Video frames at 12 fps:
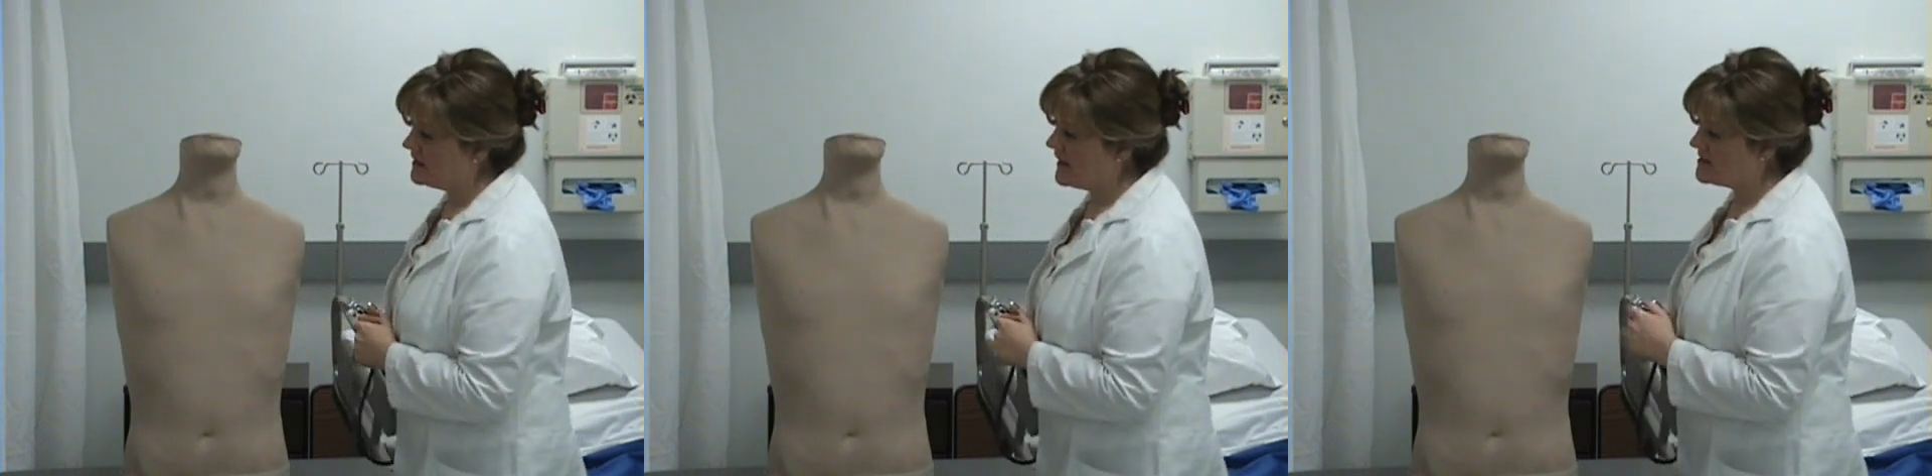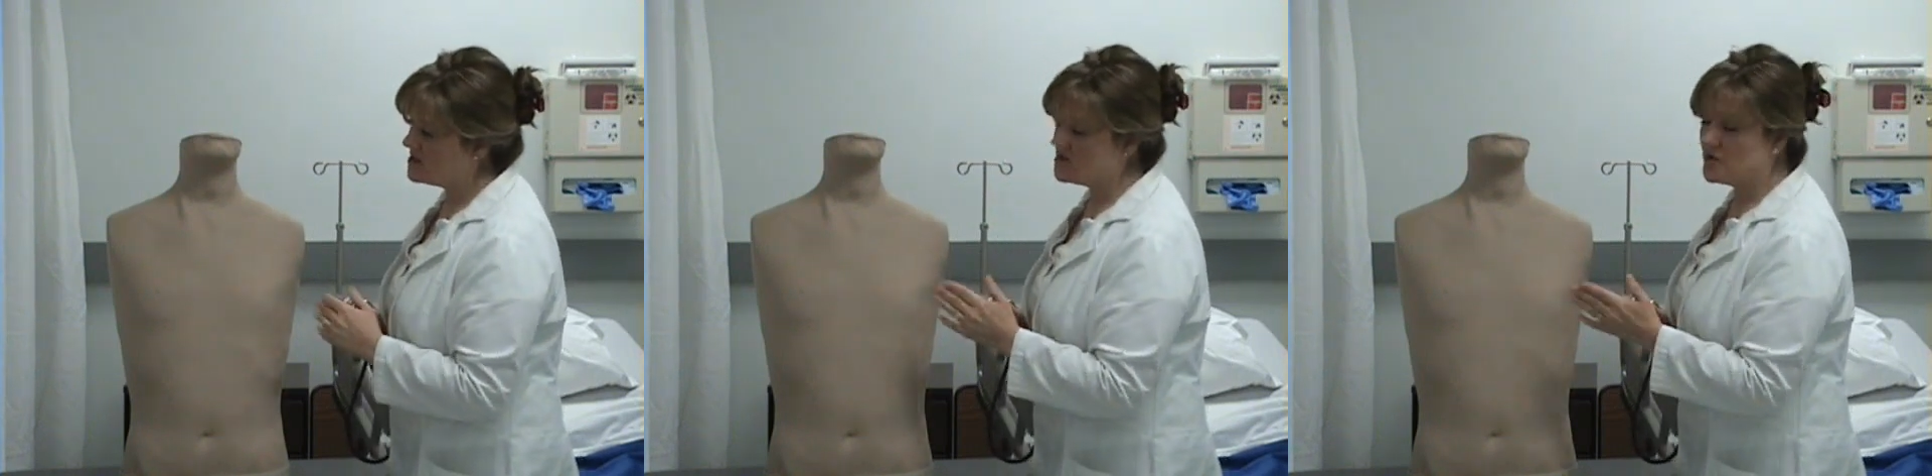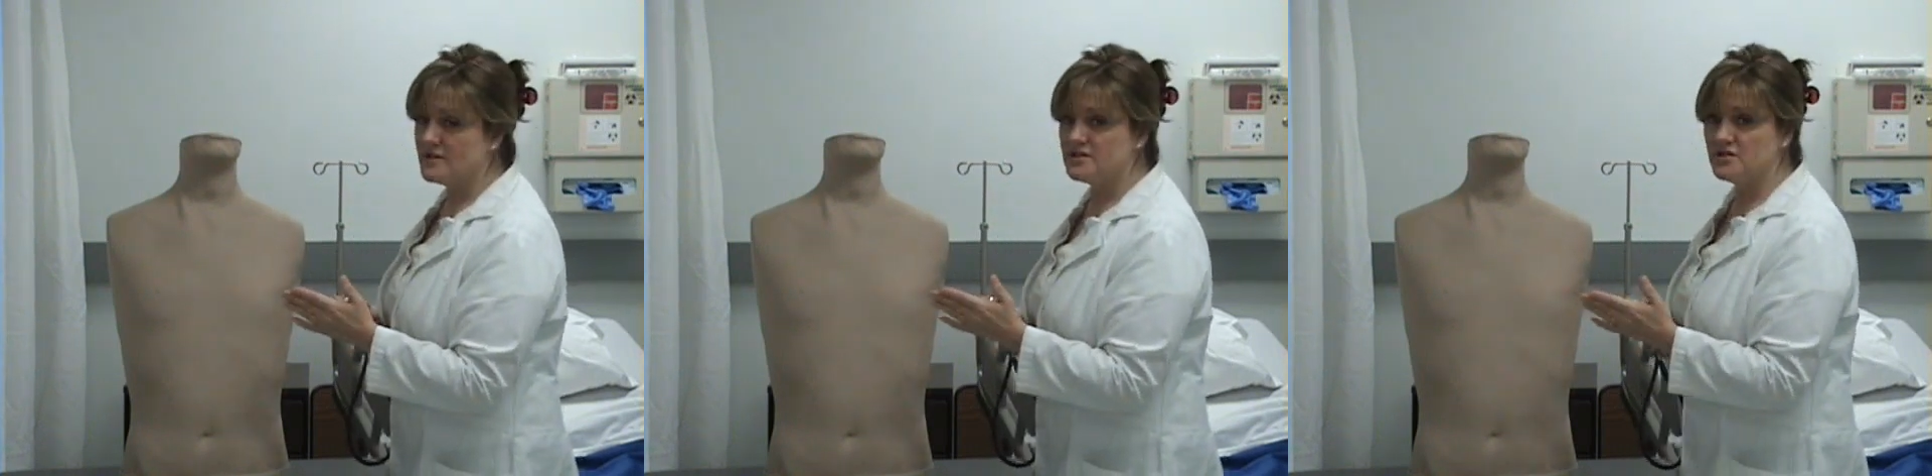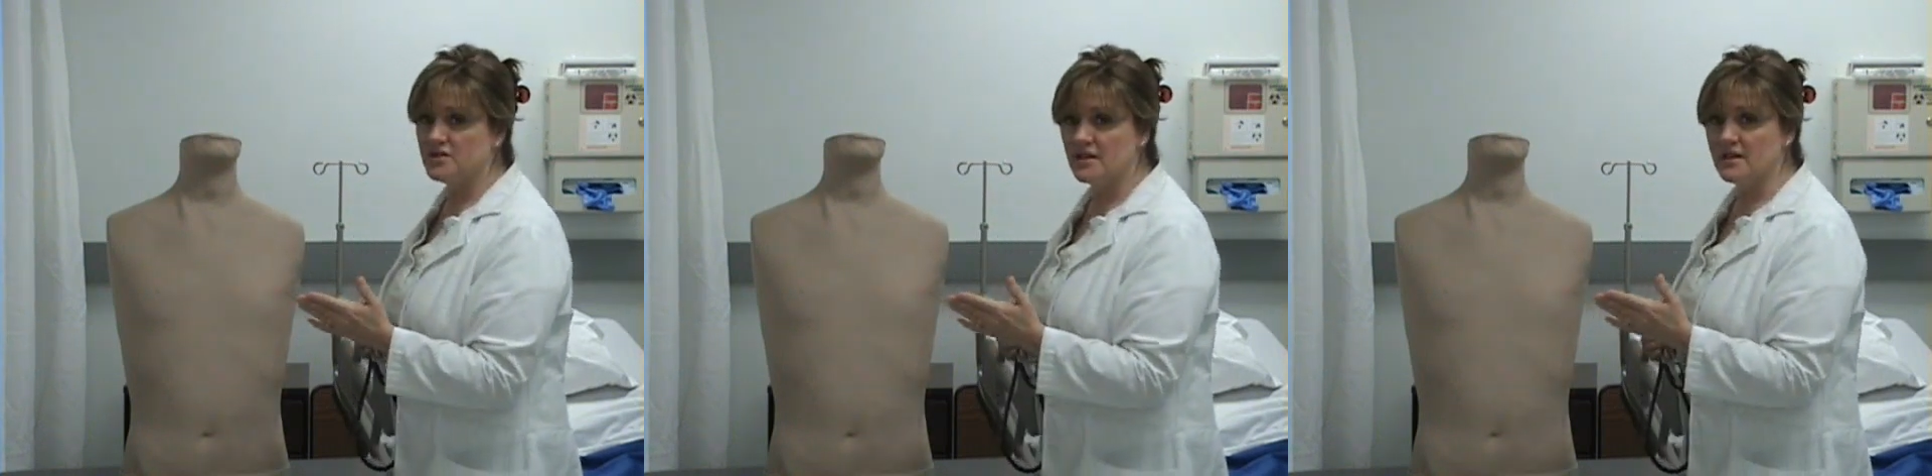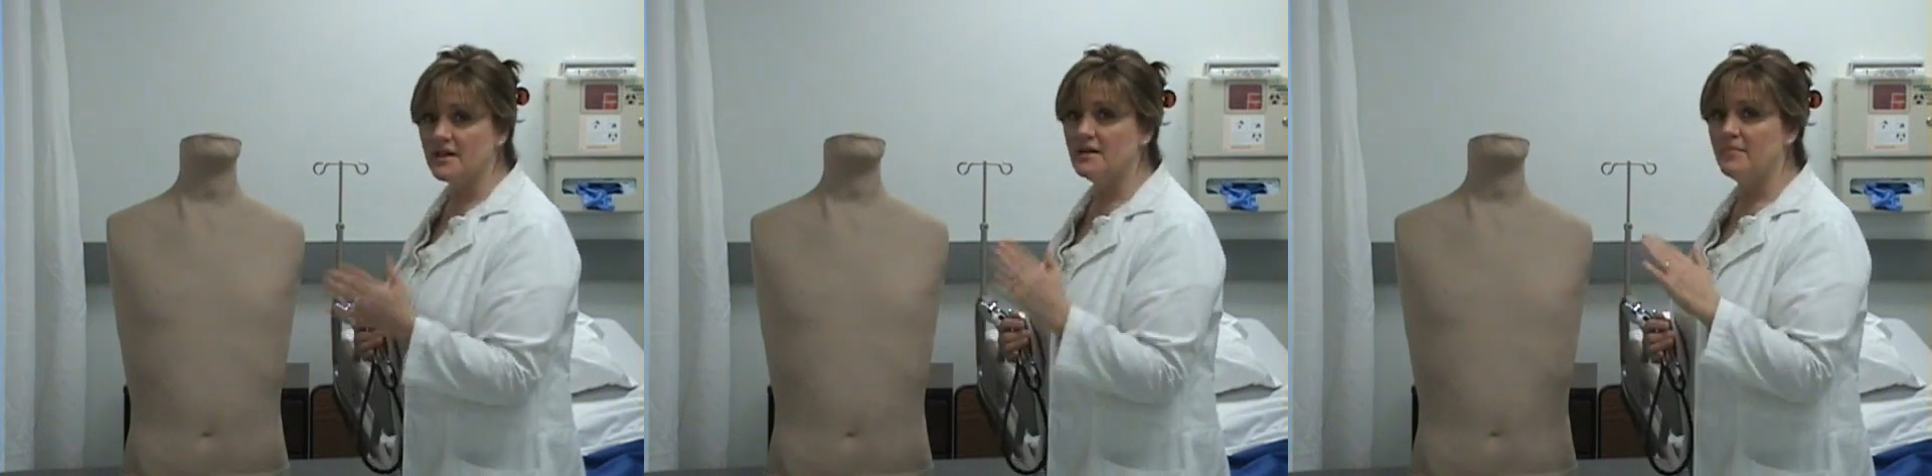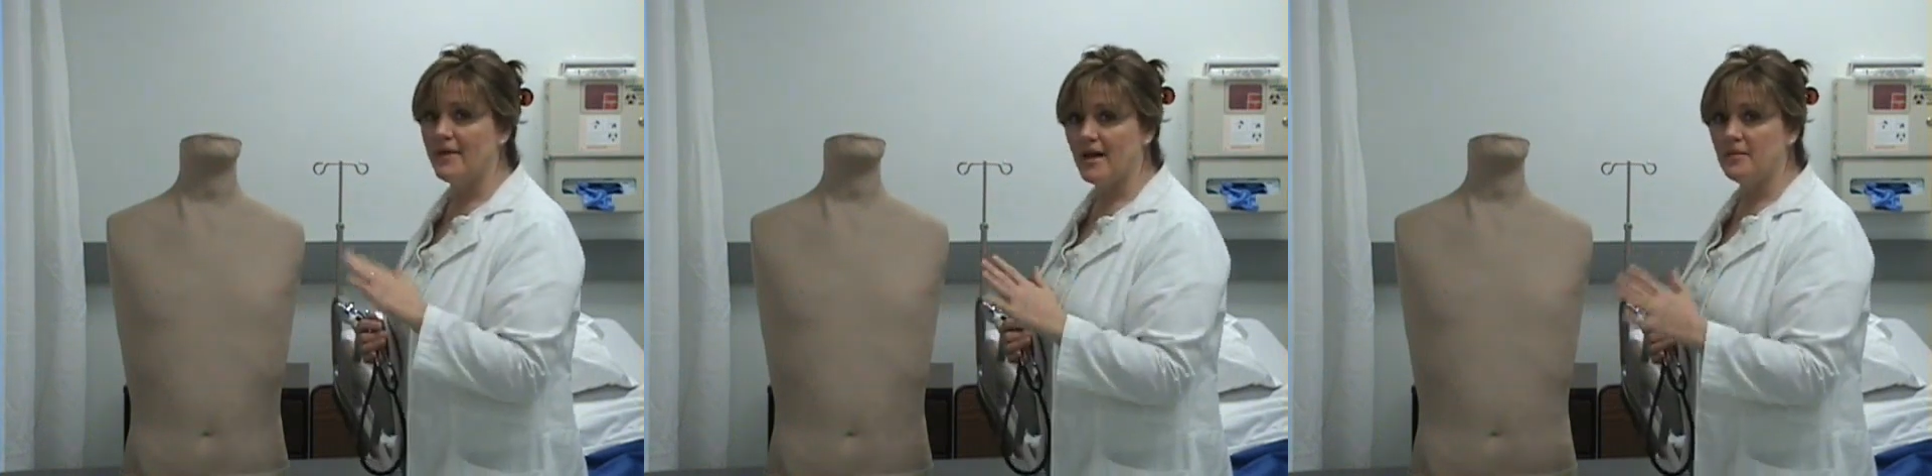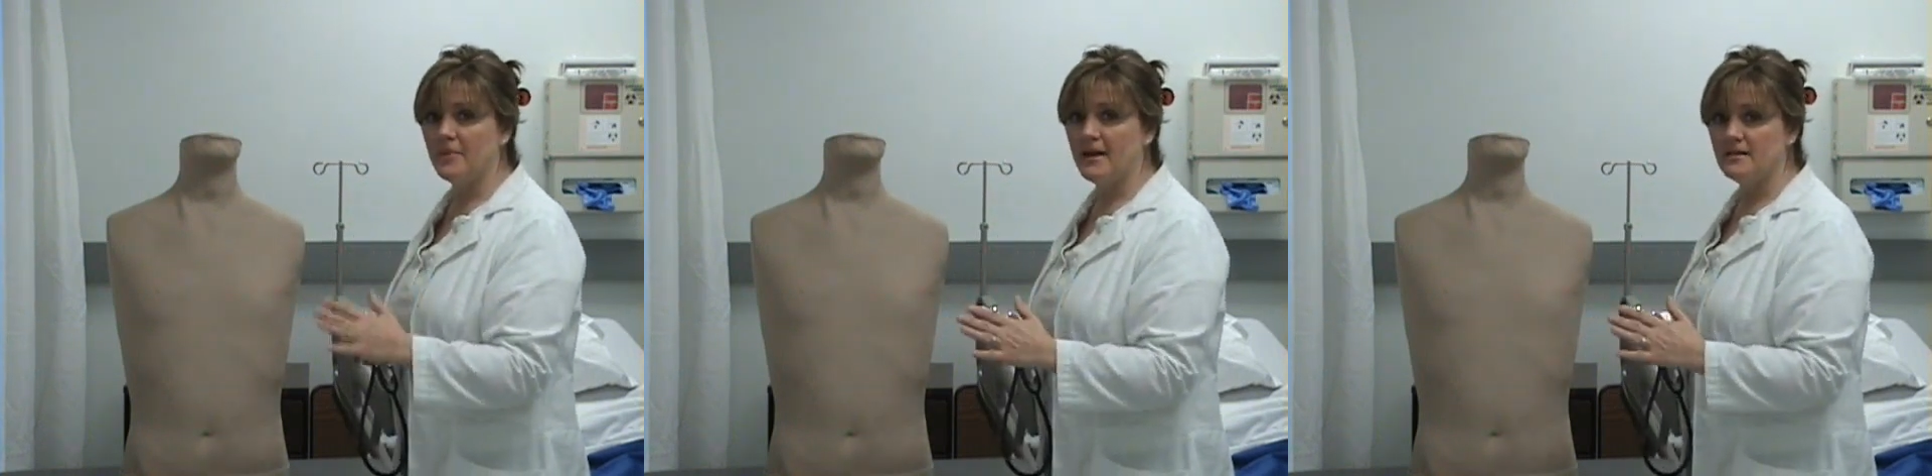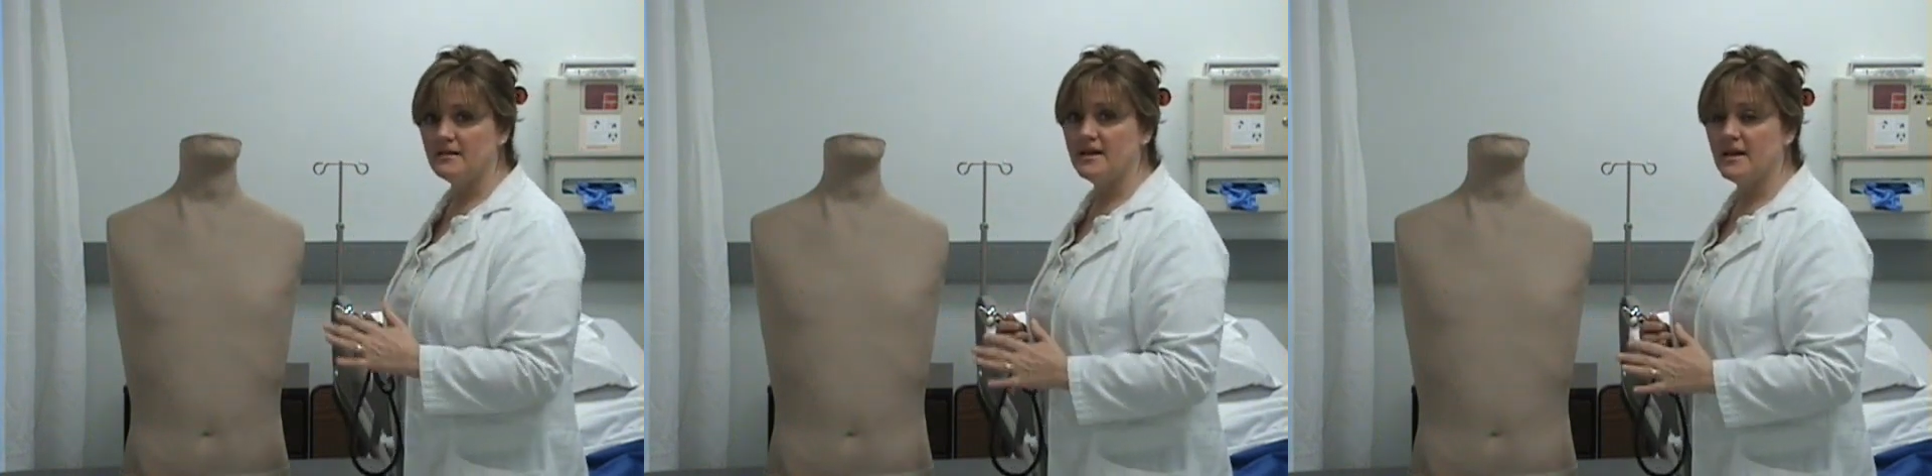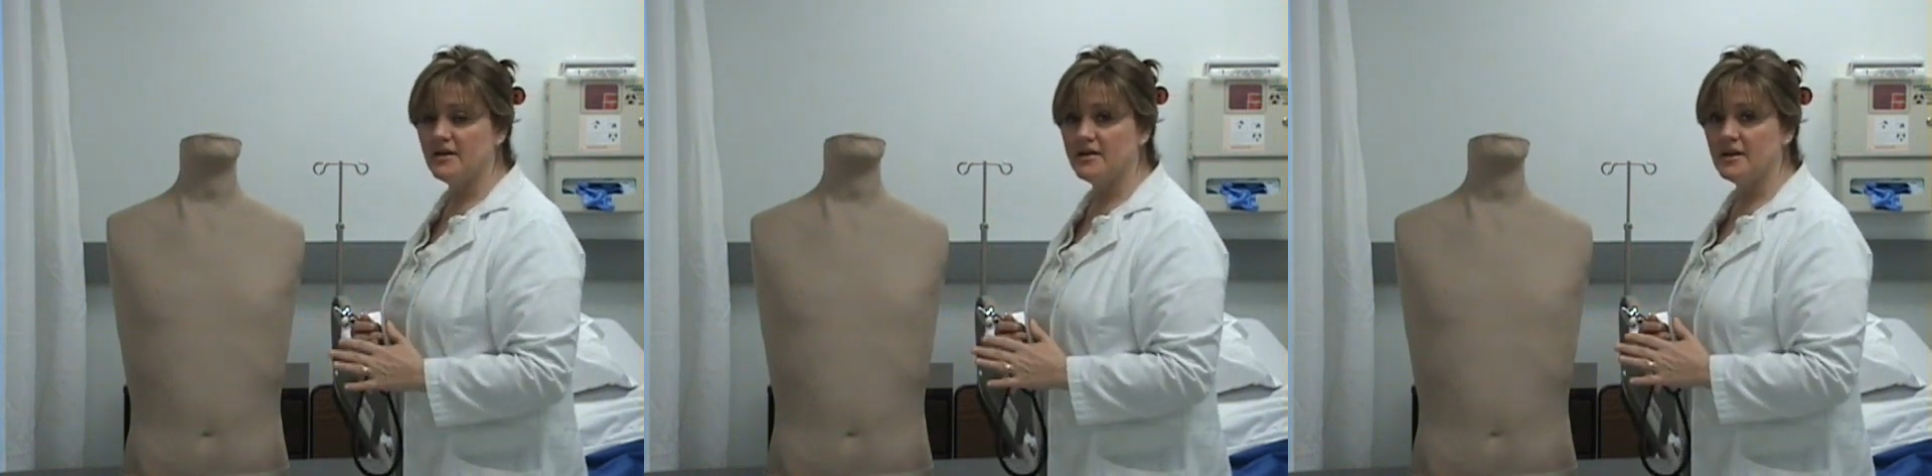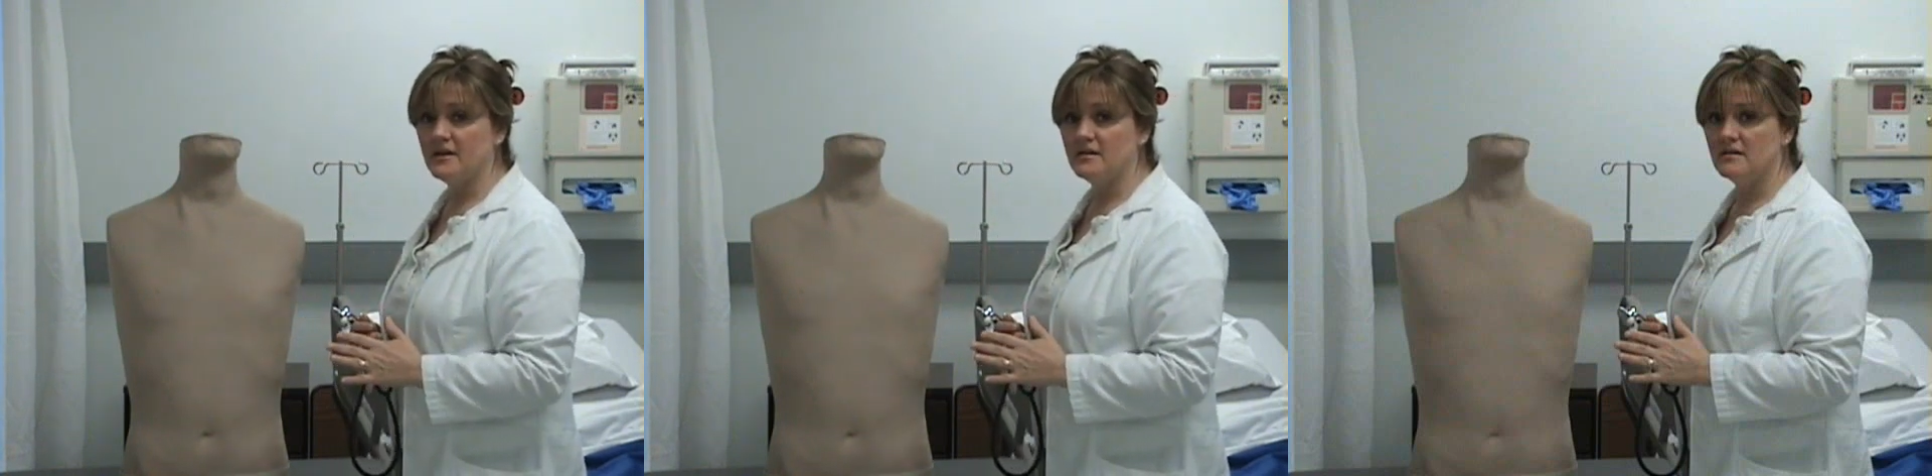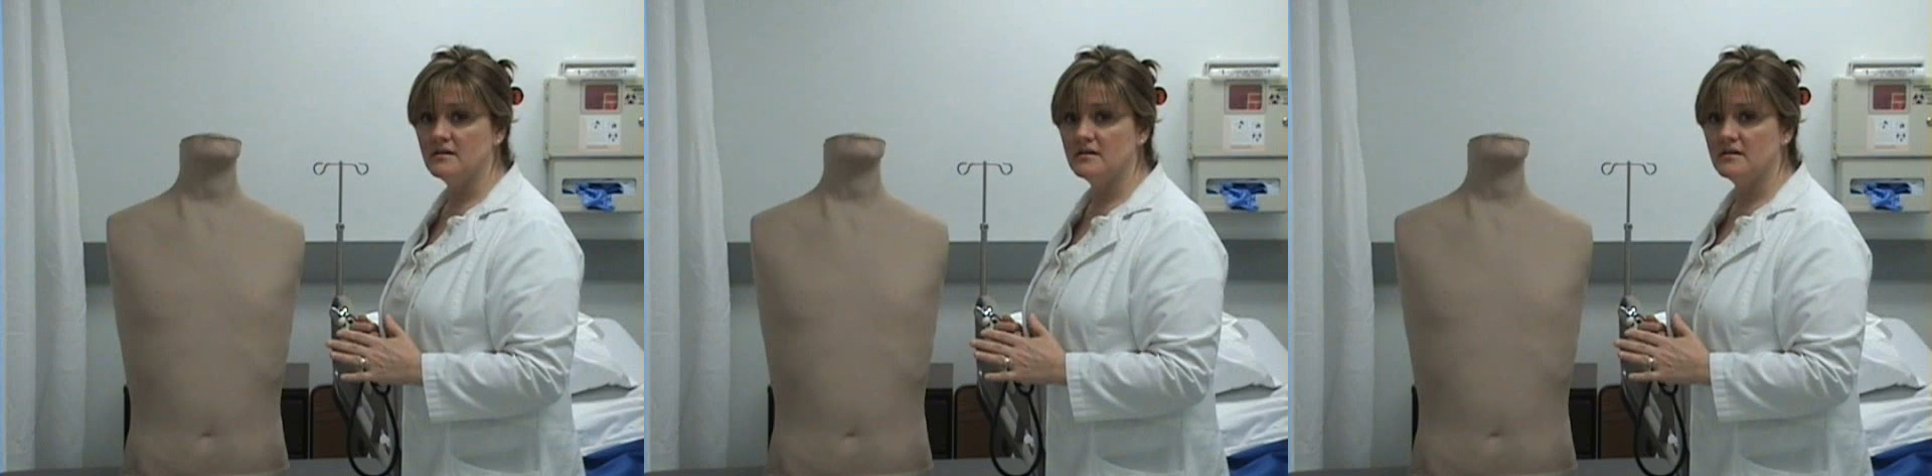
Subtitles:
Next, you're going to gently palpate the area.